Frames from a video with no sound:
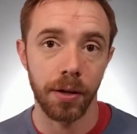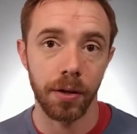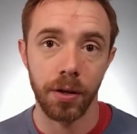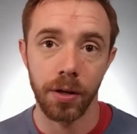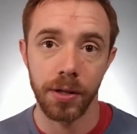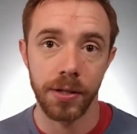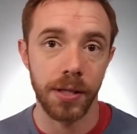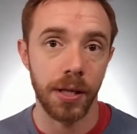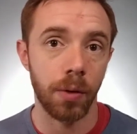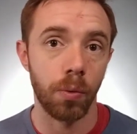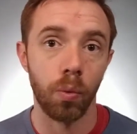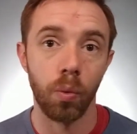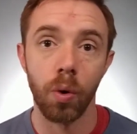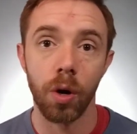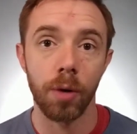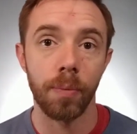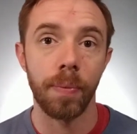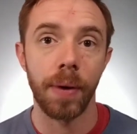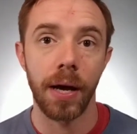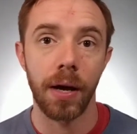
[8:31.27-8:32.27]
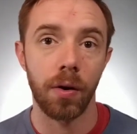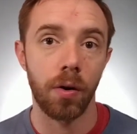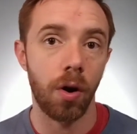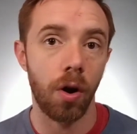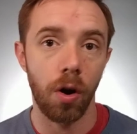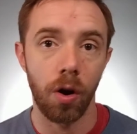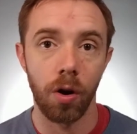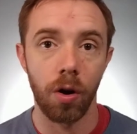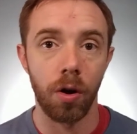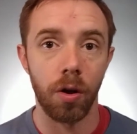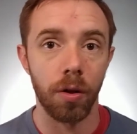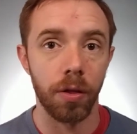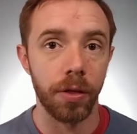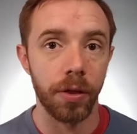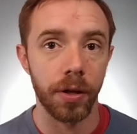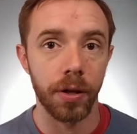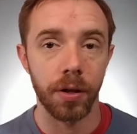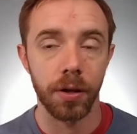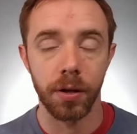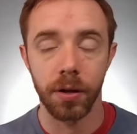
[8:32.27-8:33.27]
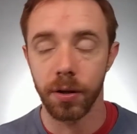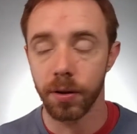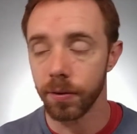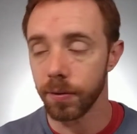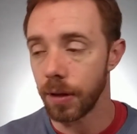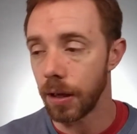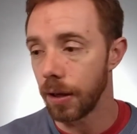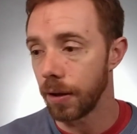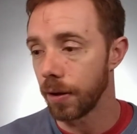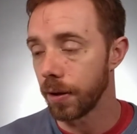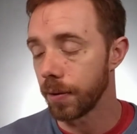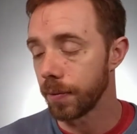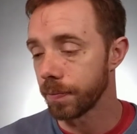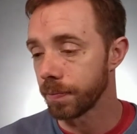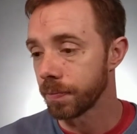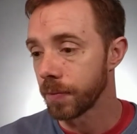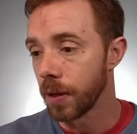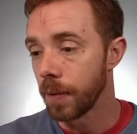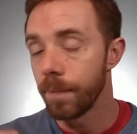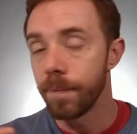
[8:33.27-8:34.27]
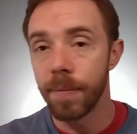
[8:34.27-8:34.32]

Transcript: they're going to say, what about all the